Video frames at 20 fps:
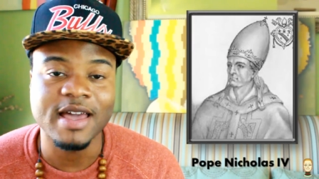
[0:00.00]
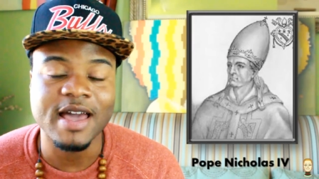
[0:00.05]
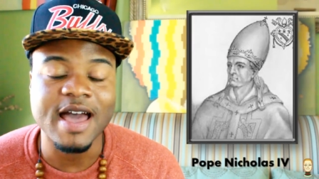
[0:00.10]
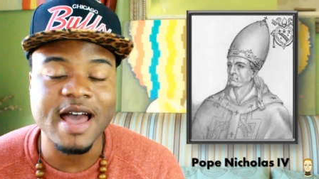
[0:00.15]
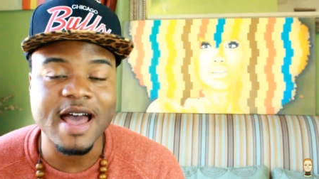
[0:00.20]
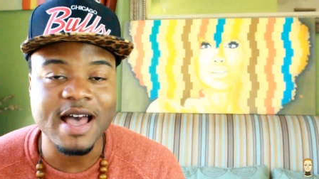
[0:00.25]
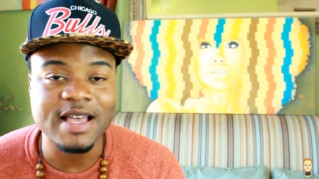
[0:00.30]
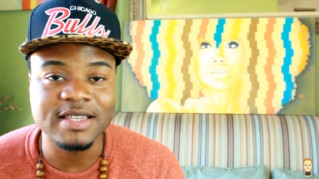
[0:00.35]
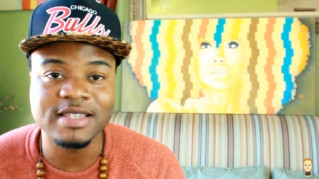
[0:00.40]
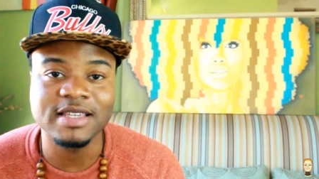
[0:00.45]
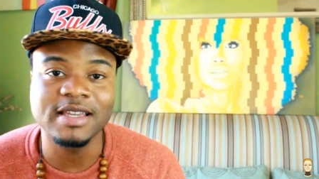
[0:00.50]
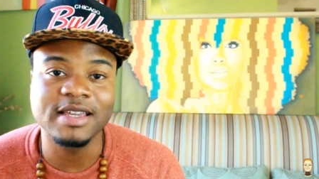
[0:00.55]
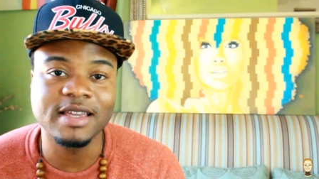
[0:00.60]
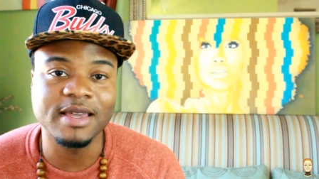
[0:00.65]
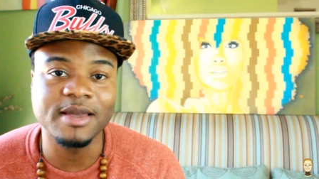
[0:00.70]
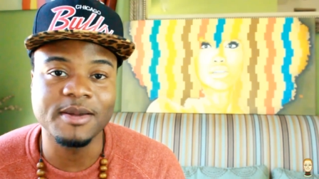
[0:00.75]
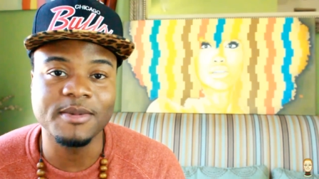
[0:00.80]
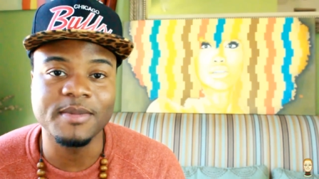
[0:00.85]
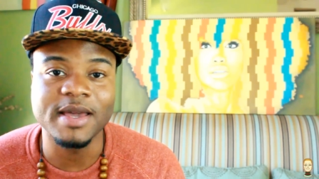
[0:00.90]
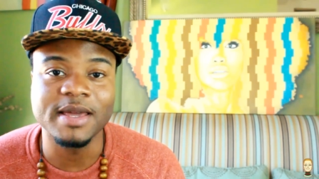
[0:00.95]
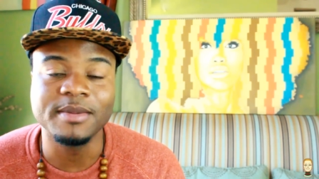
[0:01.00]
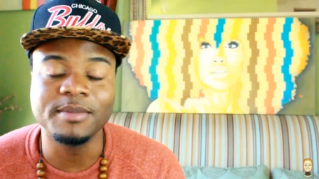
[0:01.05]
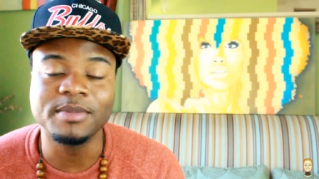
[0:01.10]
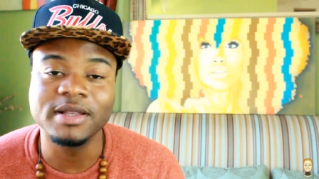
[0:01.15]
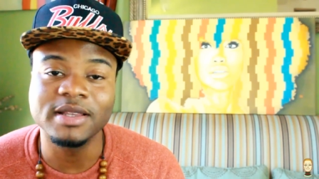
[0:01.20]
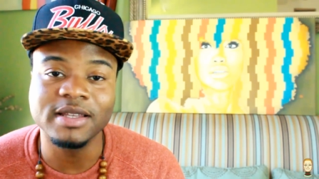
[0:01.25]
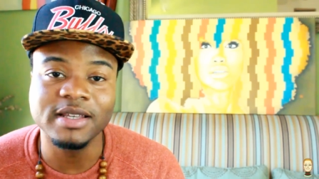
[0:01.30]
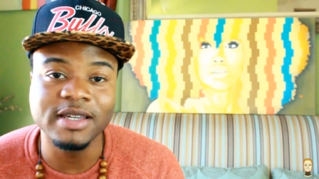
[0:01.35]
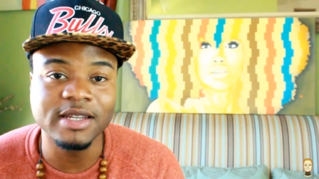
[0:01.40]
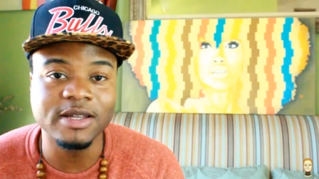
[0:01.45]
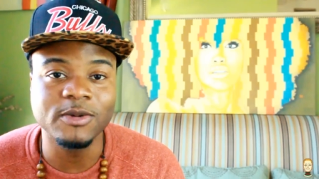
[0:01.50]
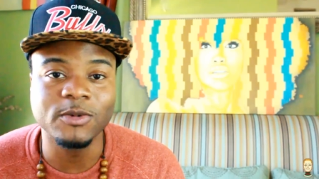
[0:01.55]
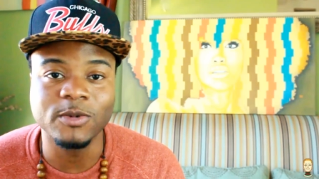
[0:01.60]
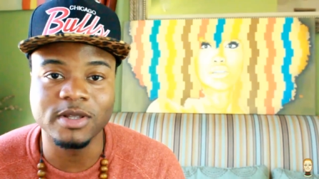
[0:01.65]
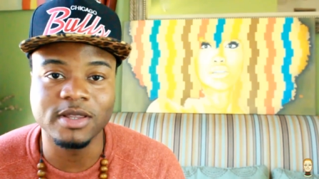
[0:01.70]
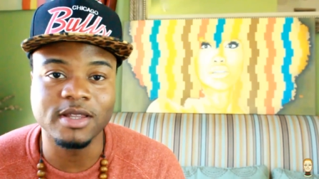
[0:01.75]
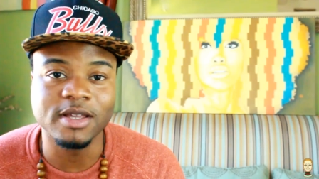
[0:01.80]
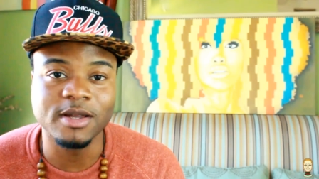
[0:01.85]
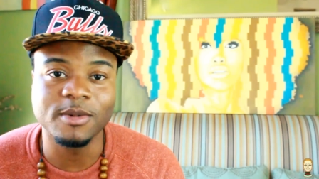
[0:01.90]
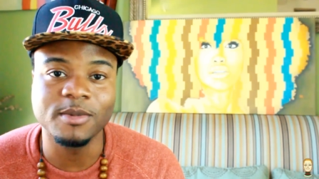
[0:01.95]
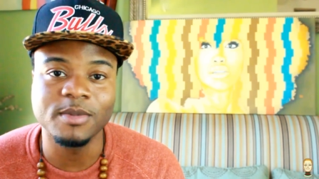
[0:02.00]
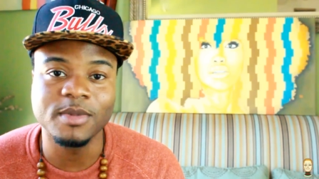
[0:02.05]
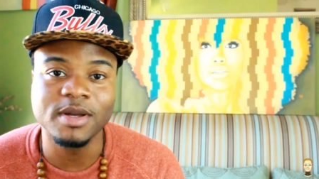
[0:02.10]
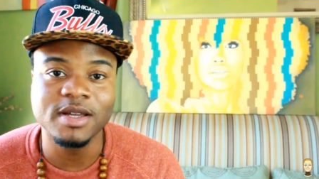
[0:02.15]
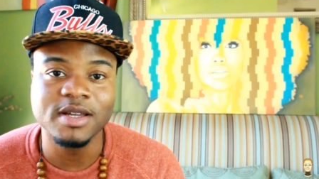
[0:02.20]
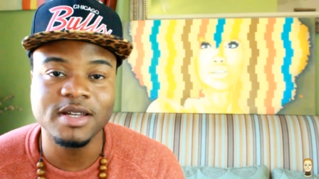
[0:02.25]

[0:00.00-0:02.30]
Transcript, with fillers: asking him and pleading with them